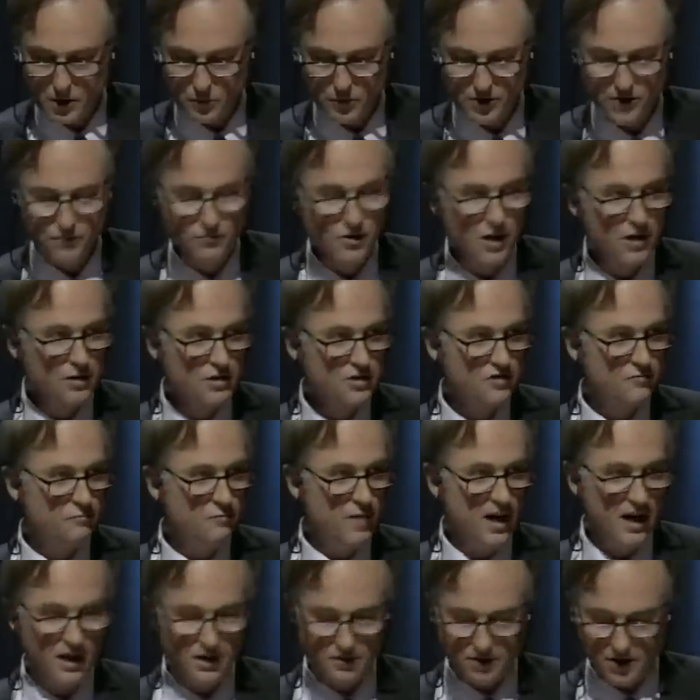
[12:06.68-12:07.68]
with rows of
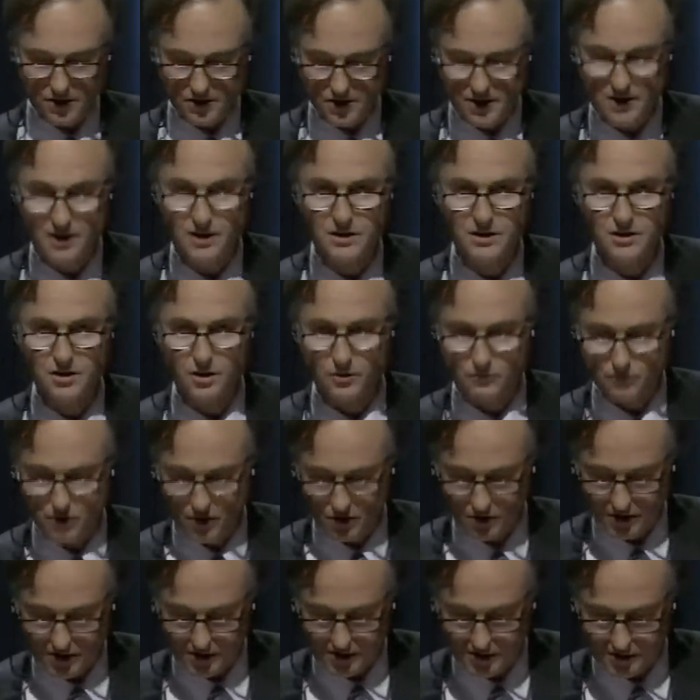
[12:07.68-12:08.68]
biros in its top
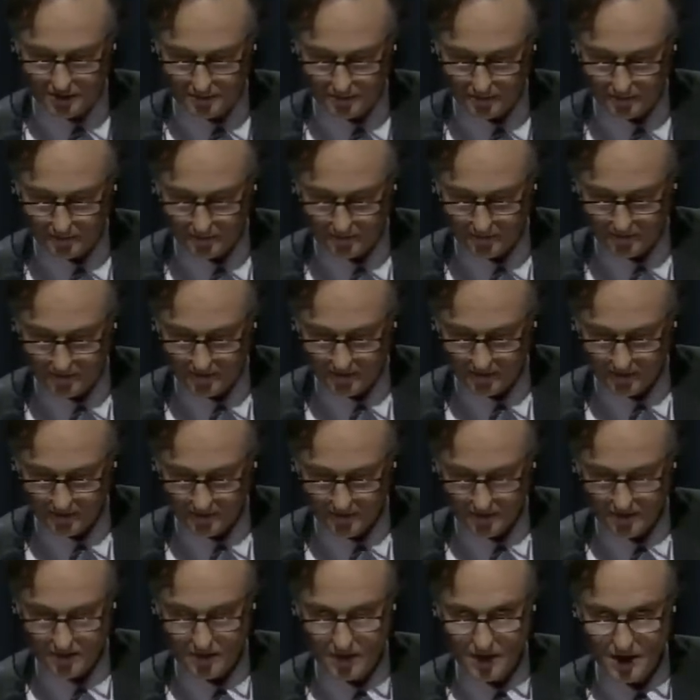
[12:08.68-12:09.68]
pocket.
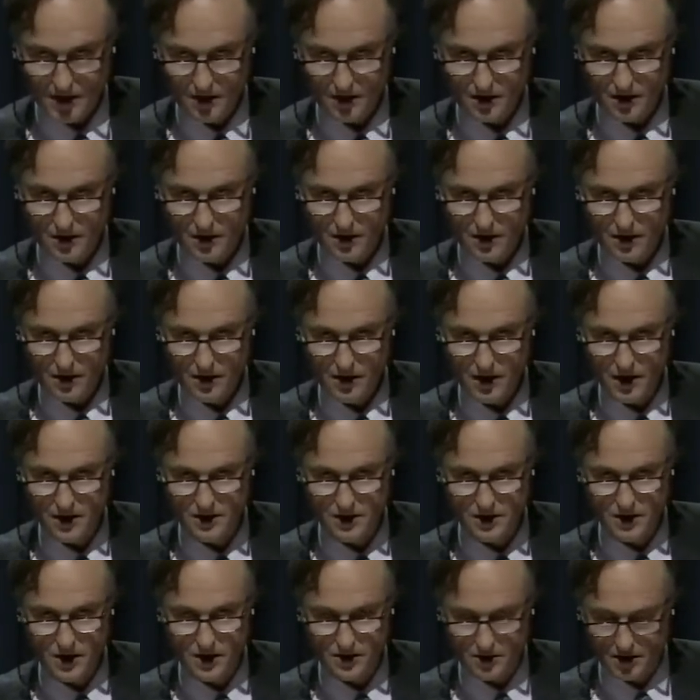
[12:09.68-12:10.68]

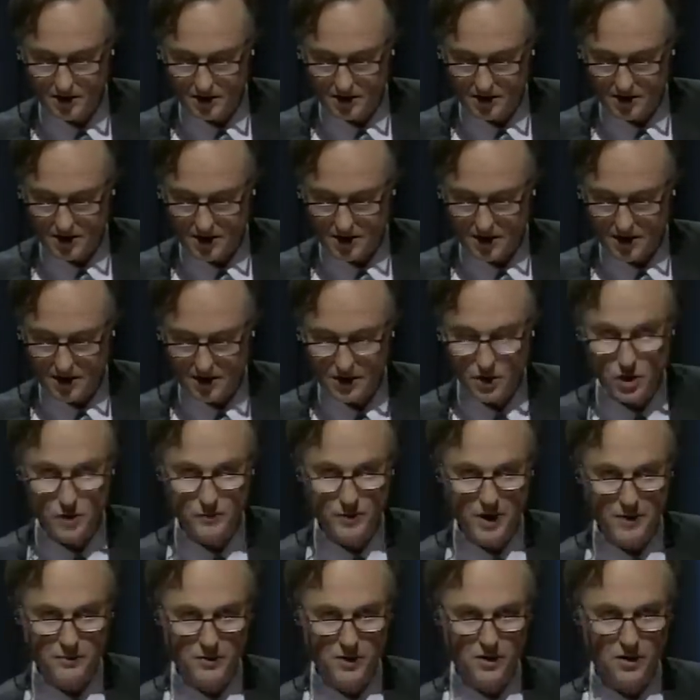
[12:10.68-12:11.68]
Here's another
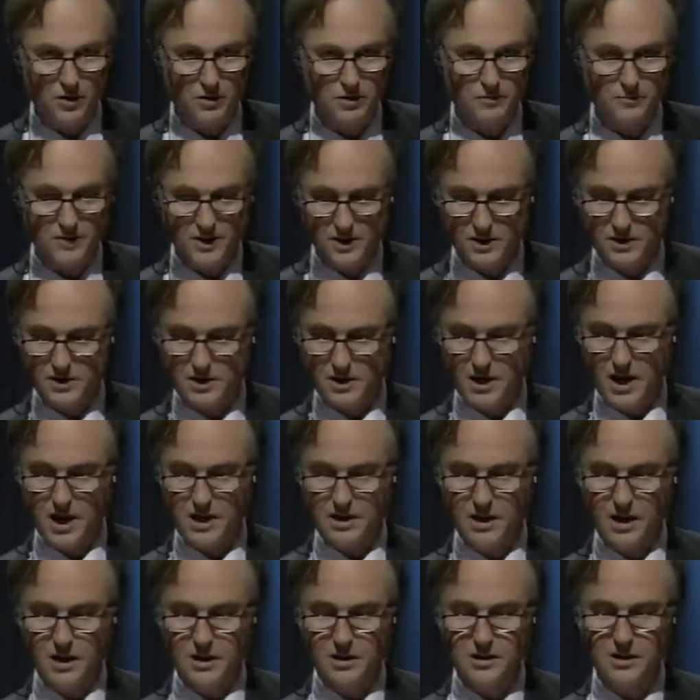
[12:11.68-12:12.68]
newspaper columnist,
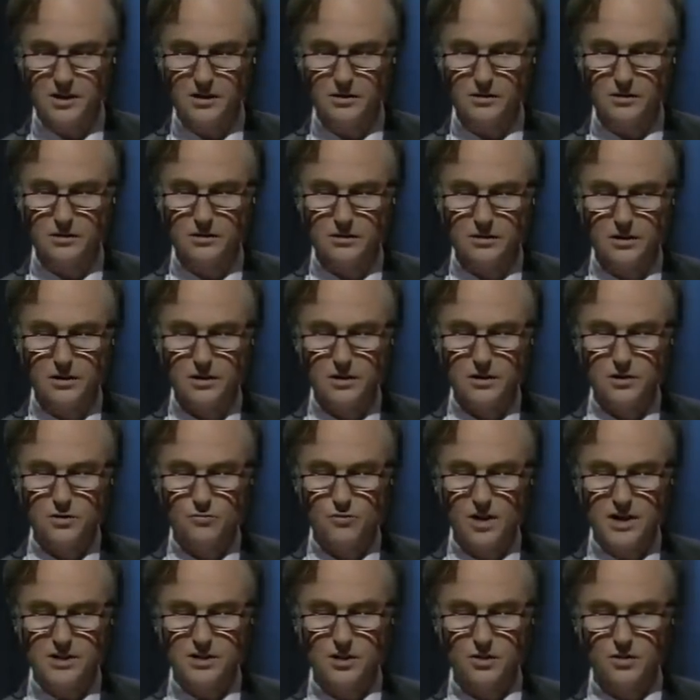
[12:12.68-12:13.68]
A.A. Gill,
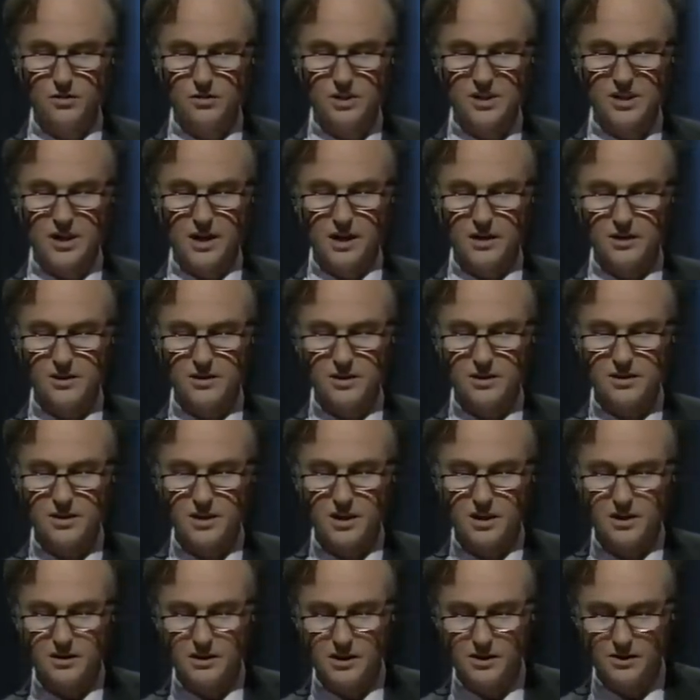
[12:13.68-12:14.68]
writing on science this
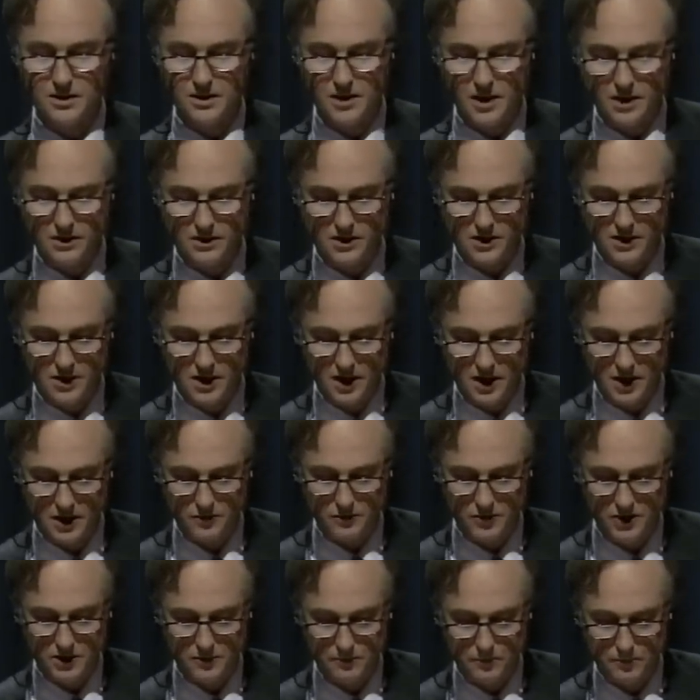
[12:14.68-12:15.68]
year in the Sunday
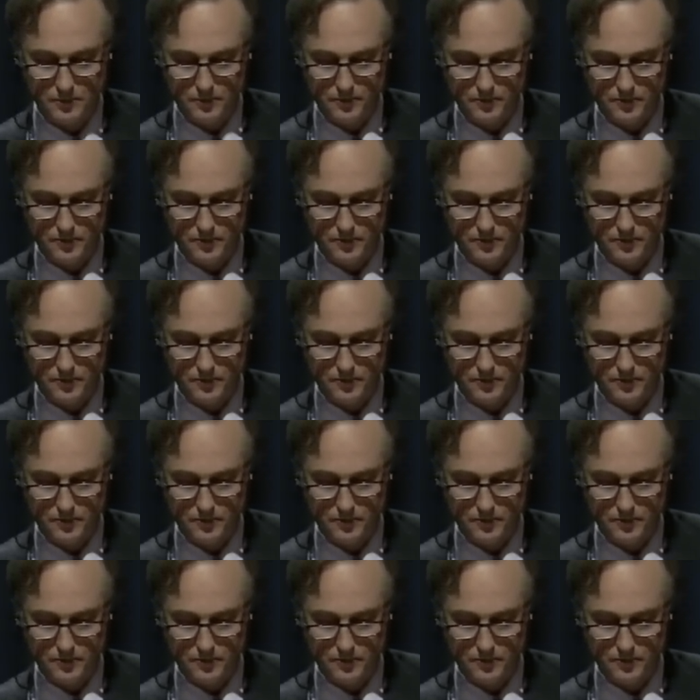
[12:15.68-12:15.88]
Times.